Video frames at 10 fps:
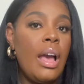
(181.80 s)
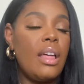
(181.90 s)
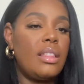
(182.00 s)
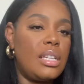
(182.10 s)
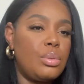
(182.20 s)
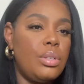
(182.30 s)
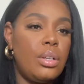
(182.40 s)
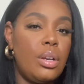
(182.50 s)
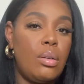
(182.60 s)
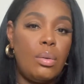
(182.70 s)
That's when you
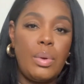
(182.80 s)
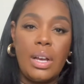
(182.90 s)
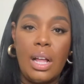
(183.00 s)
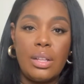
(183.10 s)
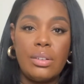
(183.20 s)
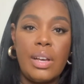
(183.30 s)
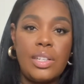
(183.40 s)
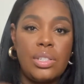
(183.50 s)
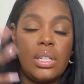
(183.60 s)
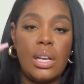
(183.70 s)
can go in with color
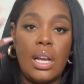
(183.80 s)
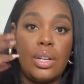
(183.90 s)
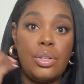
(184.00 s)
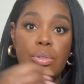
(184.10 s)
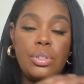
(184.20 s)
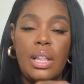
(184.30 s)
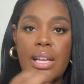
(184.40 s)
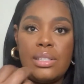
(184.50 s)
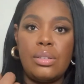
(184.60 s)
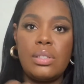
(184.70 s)
correction and kind of
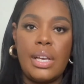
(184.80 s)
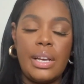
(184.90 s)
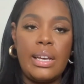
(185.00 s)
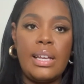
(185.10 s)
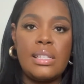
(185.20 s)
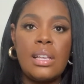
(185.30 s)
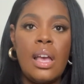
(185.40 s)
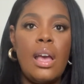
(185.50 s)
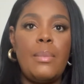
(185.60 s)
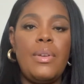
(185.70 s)
neutralize those areas
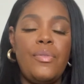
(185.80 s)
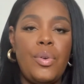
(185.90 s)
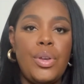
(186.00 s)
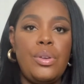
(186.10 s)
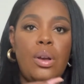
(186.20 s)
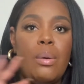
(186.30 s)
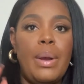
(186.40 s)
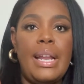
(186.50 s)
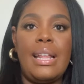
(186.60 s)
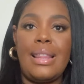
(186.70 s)
before you go
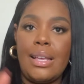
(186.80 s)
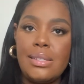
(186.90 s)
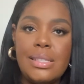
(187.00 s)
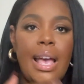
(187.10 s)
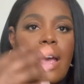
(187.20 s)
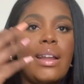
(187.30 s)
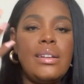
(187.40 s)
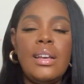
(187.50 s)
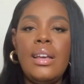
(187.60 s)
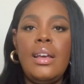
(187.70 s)
in and like set
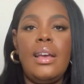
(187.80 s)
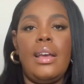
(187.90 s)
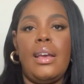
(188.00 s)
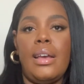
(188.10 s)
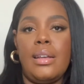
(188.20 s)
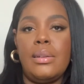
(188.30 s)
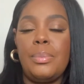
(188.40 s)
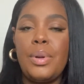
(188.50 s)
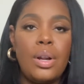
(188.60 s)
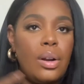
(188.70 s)
and
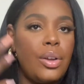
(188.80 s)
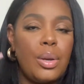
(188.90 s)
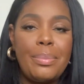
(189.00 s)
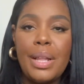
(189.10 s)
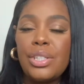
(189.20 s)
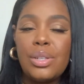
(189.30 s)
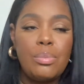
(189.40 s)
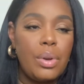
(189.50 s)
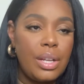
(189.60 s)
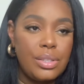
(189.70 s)
put on all your blush and
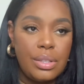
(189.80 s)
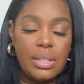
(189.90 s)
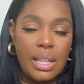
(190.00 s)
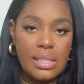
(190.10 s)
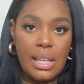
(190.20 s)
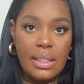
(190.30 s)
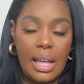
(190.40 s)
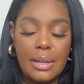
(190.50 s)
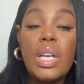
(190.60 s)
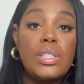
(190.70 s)
bronzer and things like
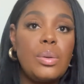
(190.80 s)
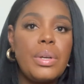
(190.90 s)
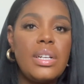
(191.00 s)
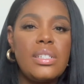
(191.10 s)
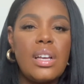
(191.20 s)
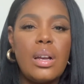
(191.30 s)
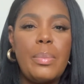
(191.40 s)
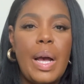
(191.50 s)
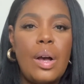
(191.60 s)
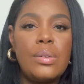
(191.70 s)
that. So we're gonna talk
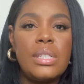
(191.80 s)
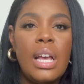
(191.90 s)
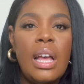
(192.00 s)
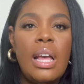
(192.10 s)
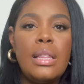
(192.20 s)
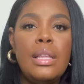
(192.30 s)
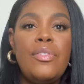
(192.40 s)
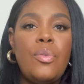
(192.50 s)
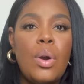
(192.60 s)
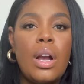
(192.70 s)
about the
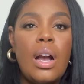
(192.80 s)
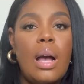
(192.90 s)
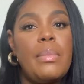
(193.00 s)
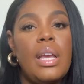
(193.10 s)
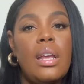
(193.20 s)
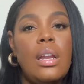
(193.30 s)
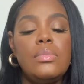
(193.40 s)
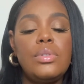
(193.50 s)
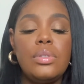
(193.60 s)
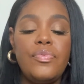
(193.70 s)
4 common
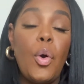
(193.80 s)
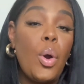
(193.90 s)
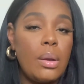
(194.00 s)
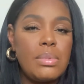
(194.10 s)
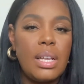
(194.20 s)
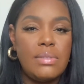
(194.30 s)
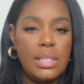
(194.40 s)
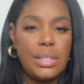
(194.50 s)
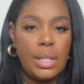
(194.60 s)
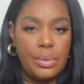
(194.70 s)
forms of
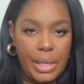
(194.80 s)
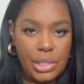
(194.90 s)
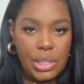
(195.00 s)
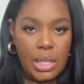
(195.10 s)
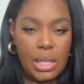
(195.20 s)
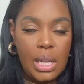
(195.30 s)
discoloration.